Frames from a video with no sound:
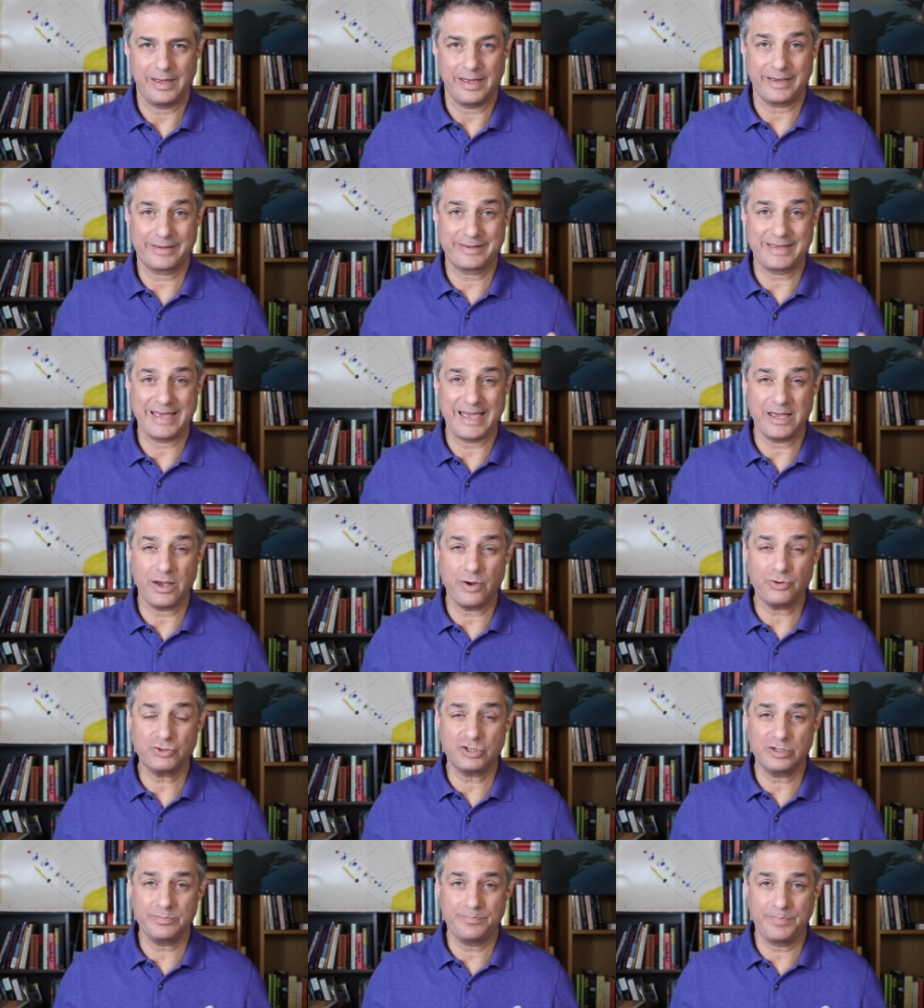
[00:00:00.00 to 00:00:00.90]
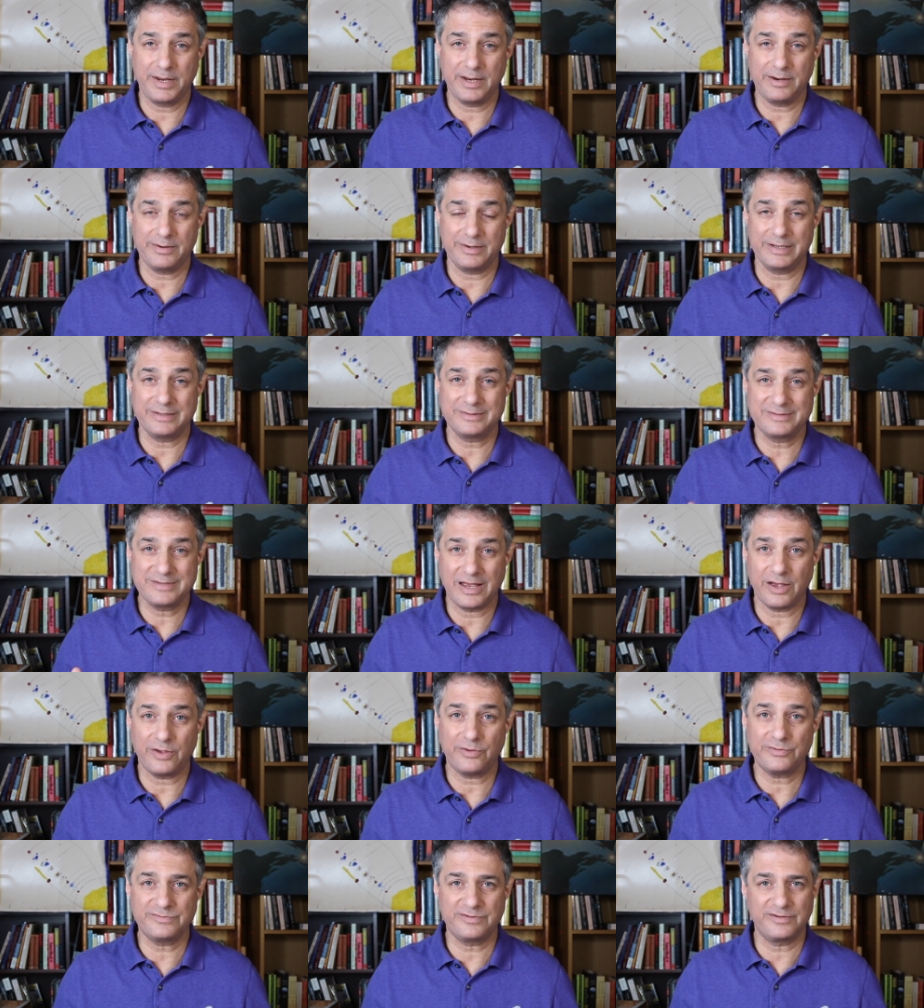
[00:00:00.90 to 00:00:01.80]
A Chaotian period
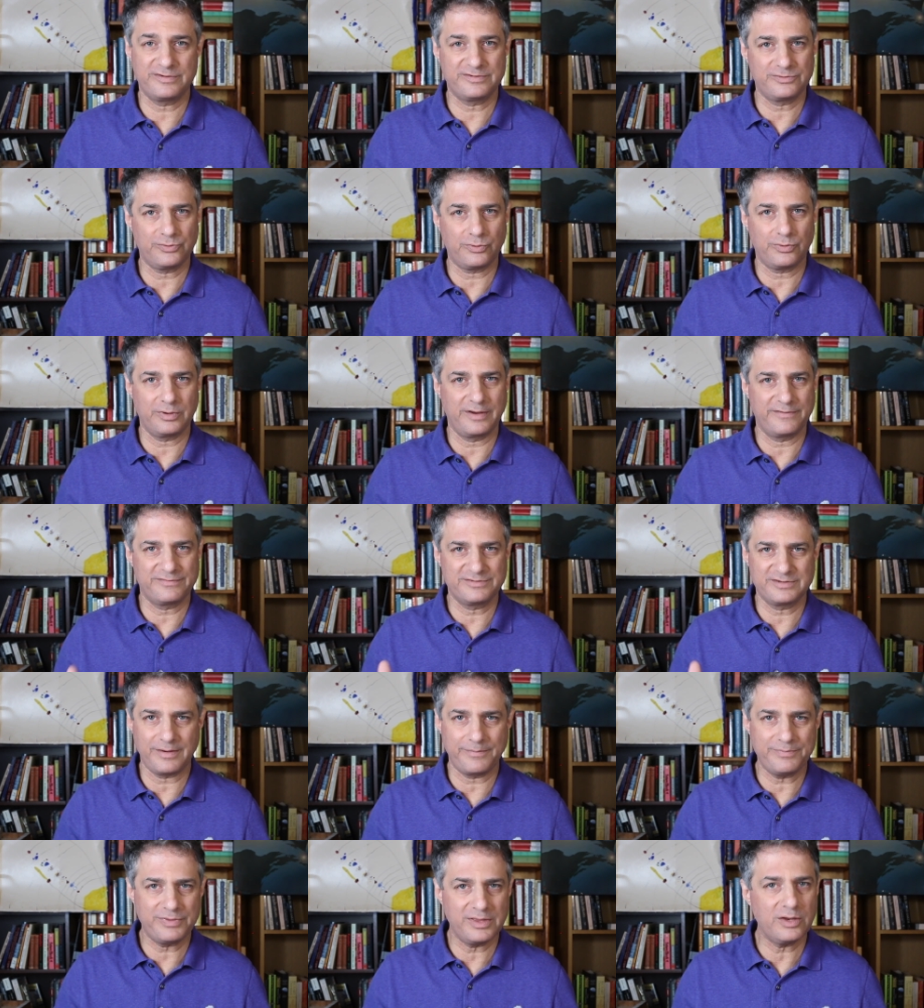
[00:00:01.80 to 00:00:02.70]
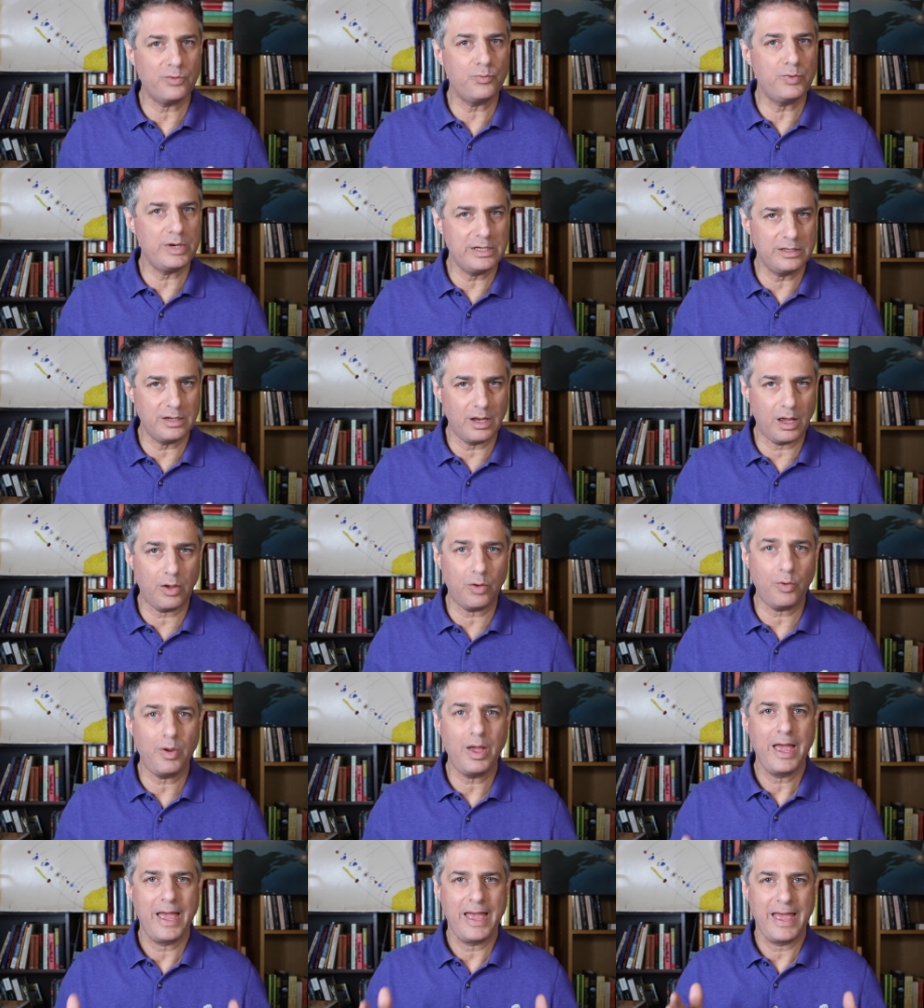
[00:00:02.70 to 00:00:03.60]
tells the story of something we
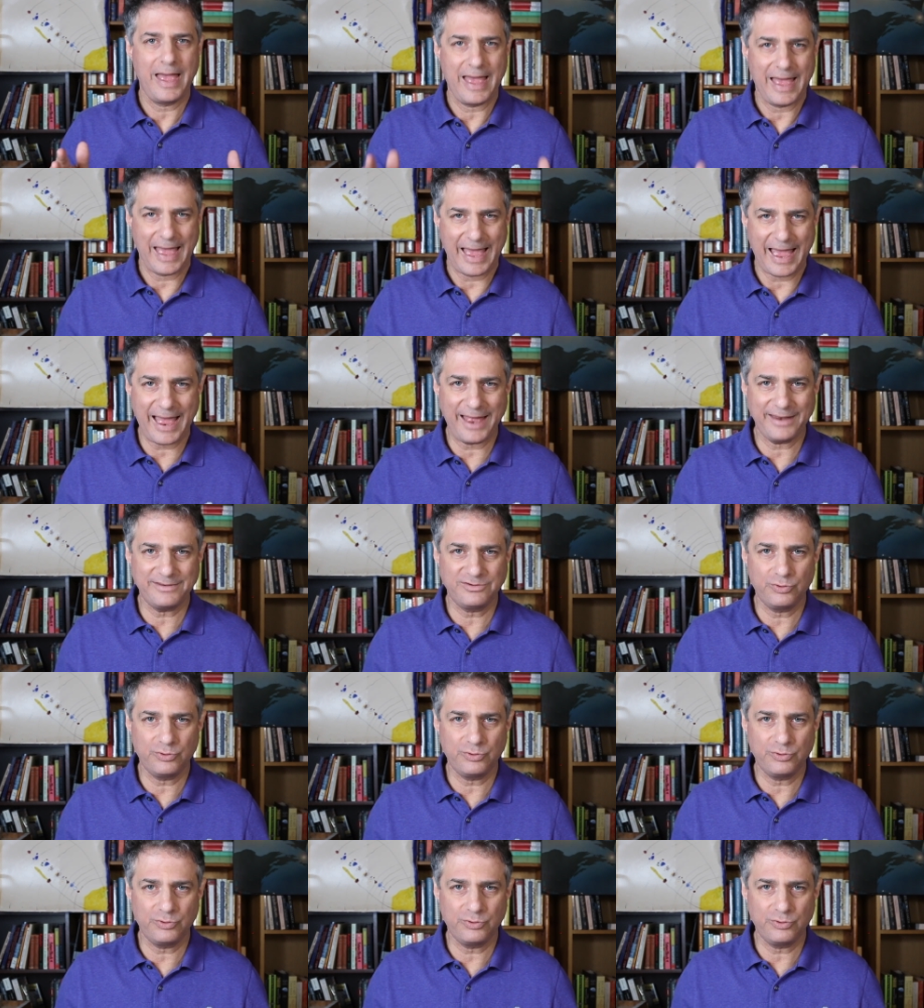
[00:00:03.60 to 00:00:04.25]
know had